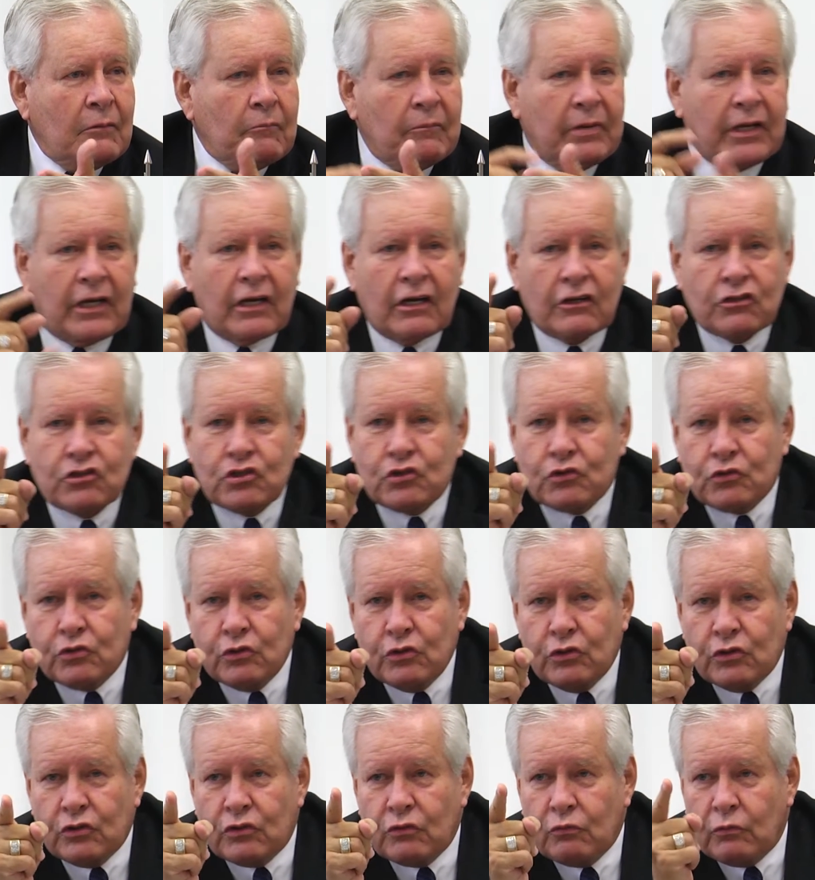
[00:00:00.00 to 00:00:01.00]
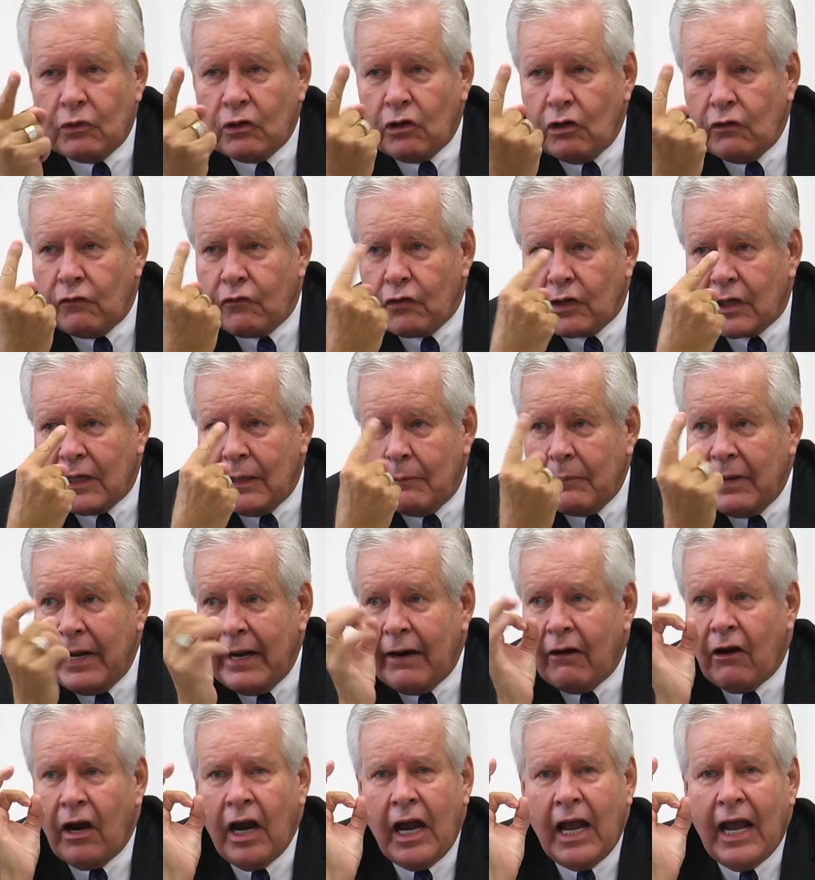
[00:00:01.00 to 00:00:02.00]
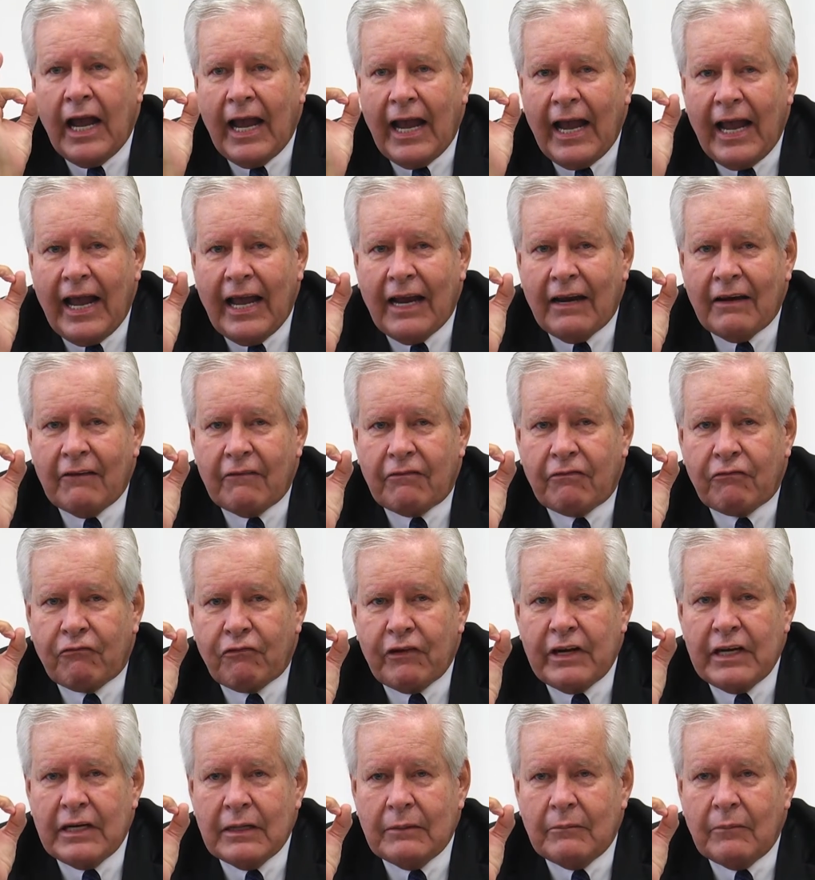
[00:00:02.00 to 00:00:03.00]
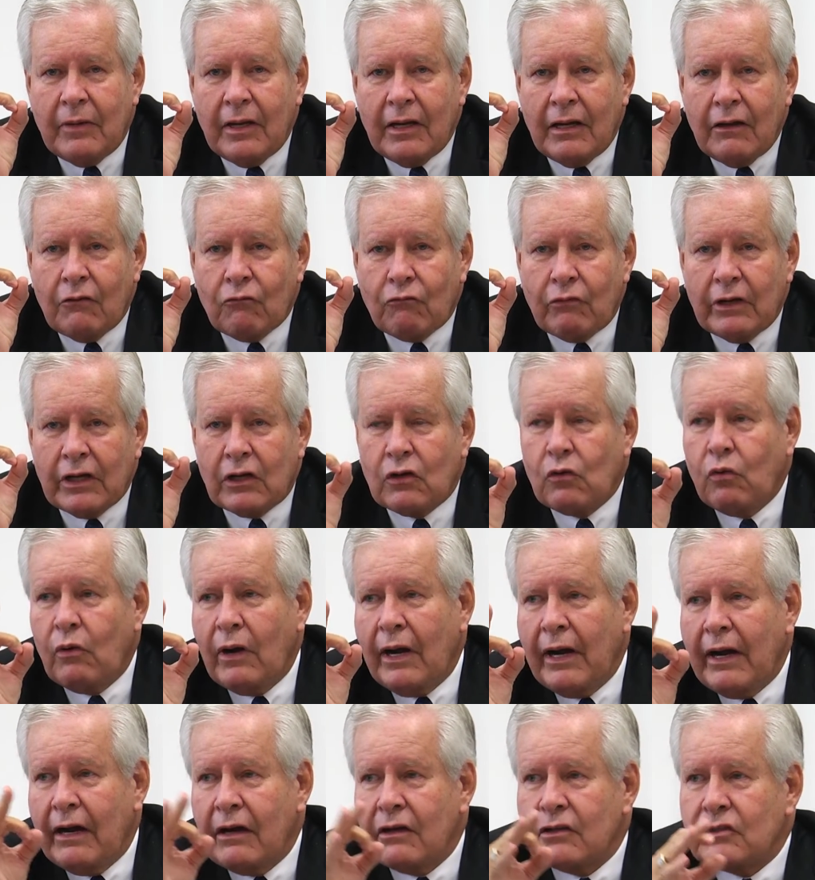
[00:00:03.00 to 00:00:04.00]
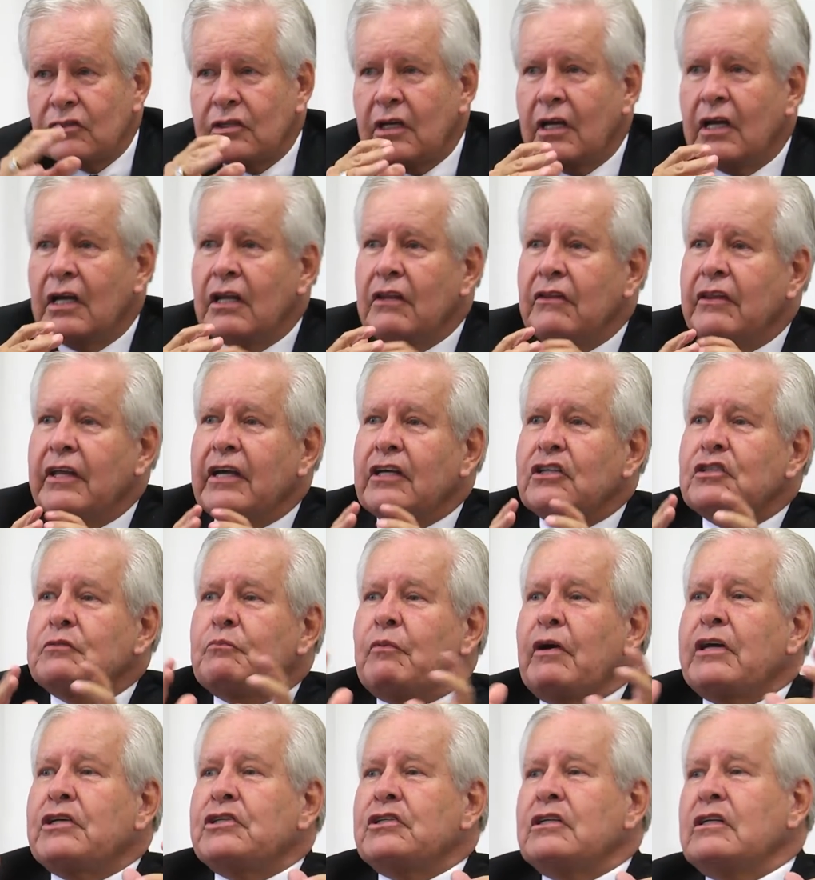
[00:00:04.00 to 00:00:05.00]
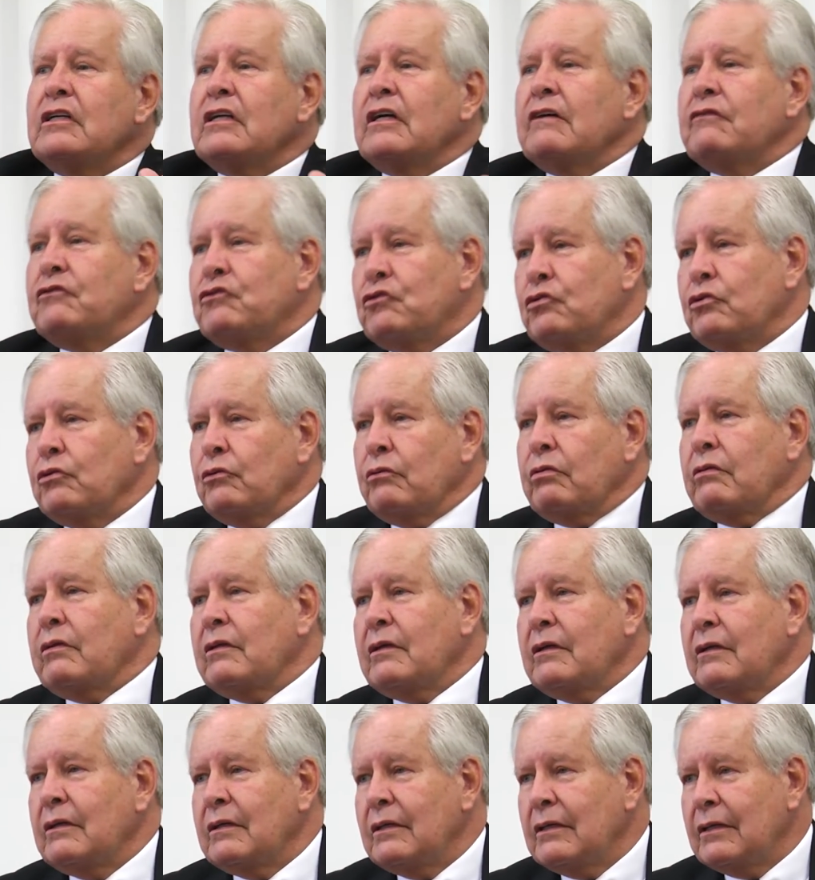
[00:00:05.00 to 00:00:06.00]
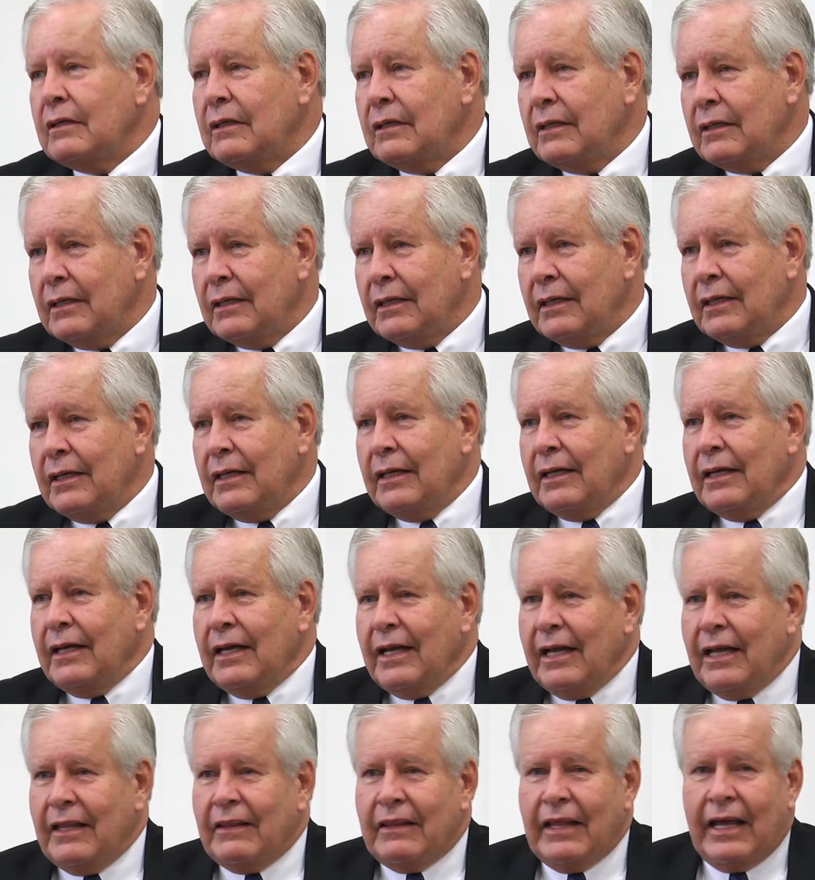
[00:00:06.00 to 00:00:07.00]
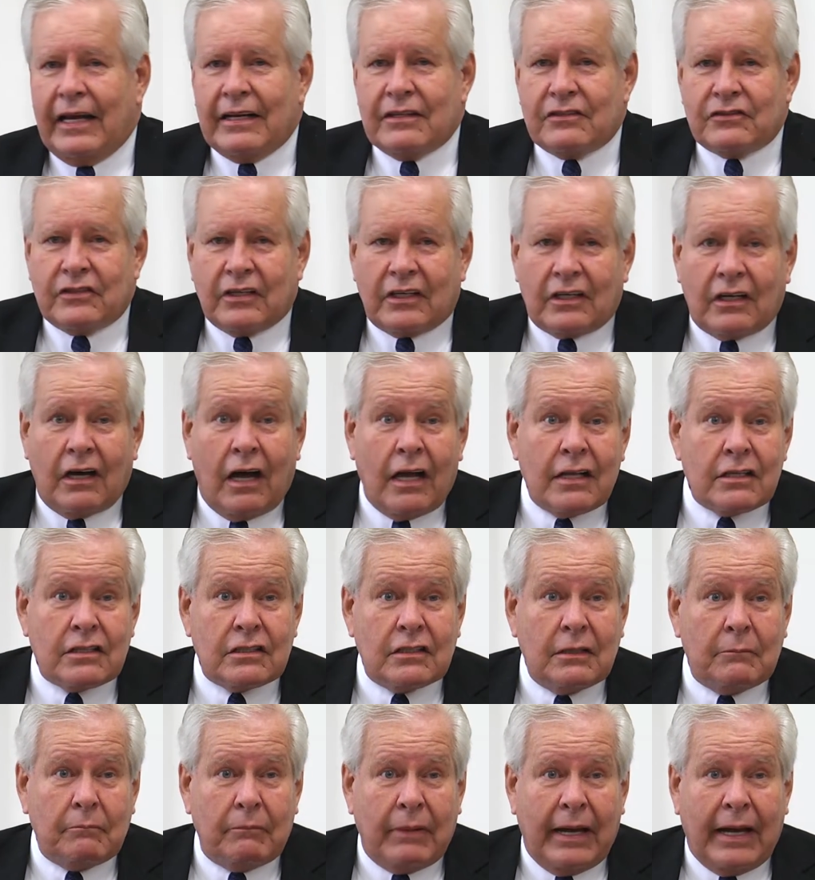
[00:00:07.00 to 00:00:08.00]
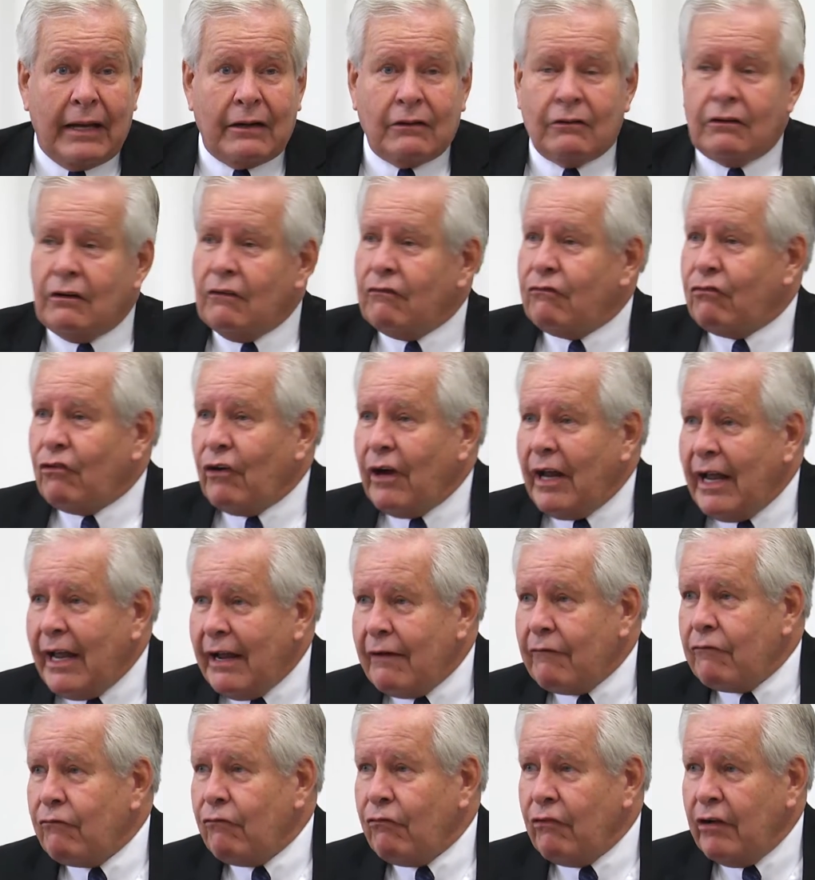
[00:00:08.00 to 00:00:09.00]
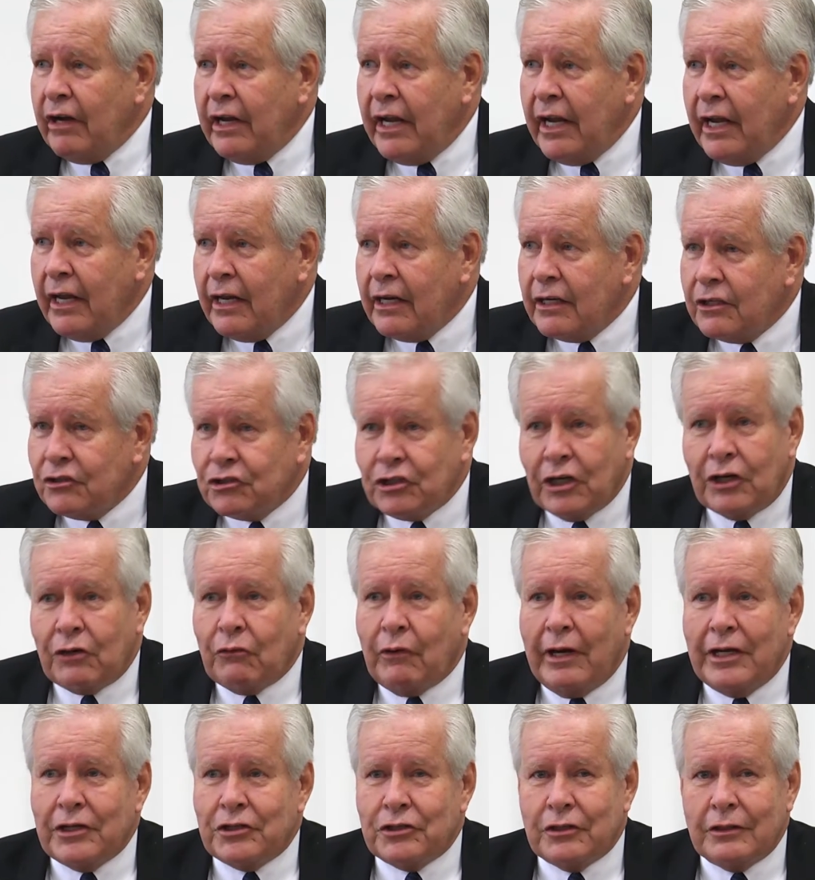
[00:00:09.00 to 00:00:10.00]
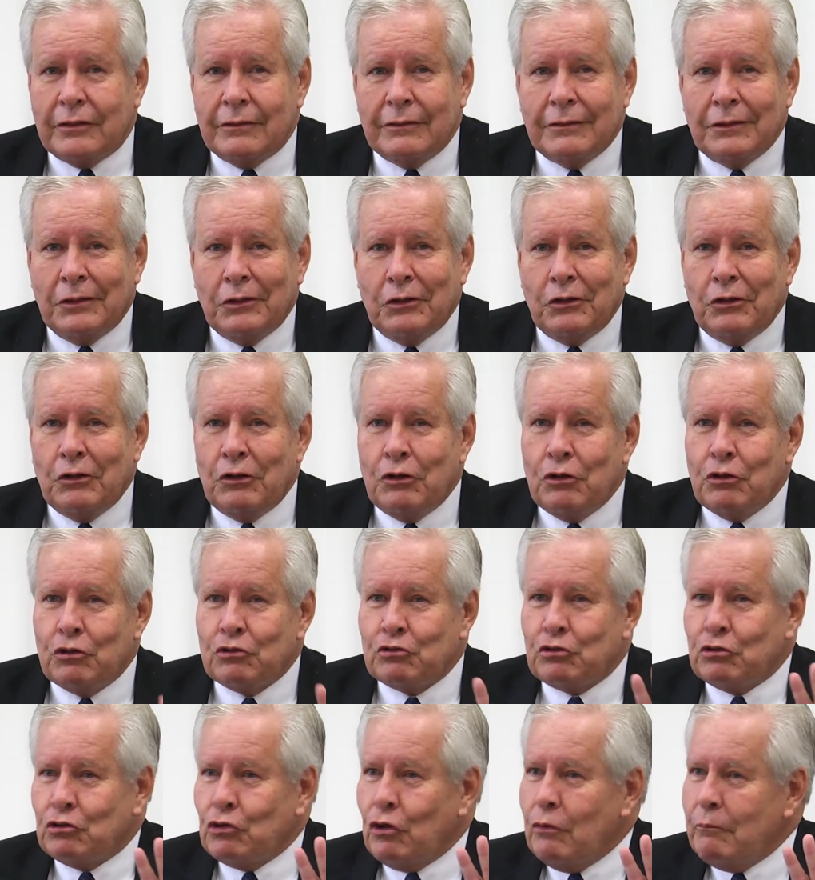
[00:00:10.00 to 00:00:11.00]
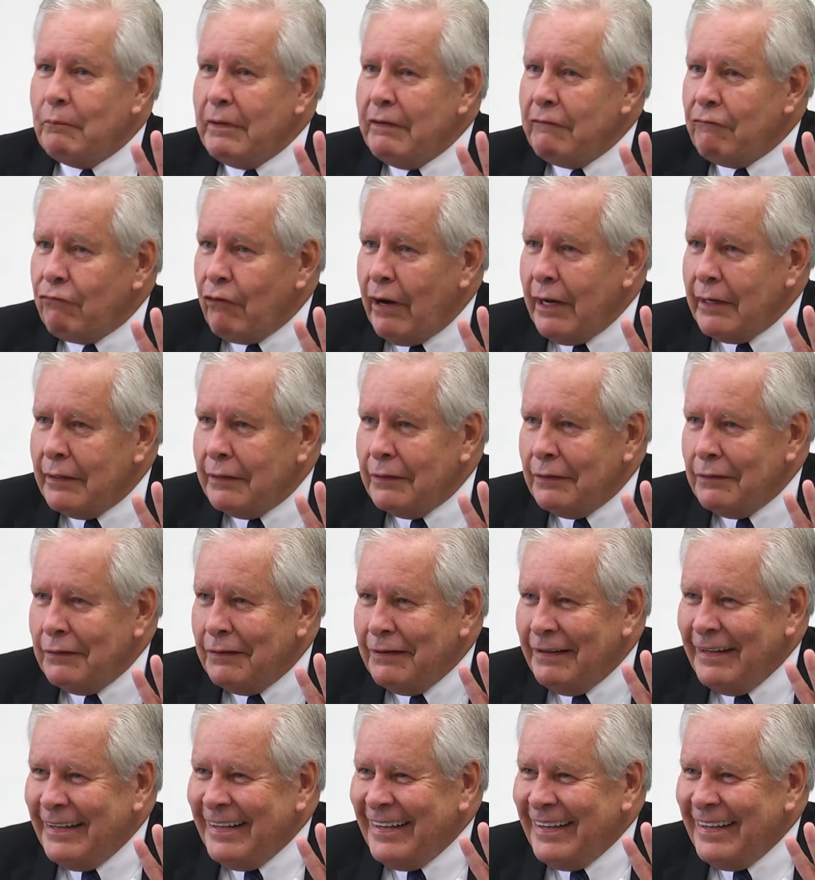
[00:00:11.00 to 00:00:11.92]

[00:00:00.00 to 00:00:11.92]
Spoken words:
because truth will overcome error, and freedom requires the expression of truth. And that is the constant battle for every generation. So don't be frightened.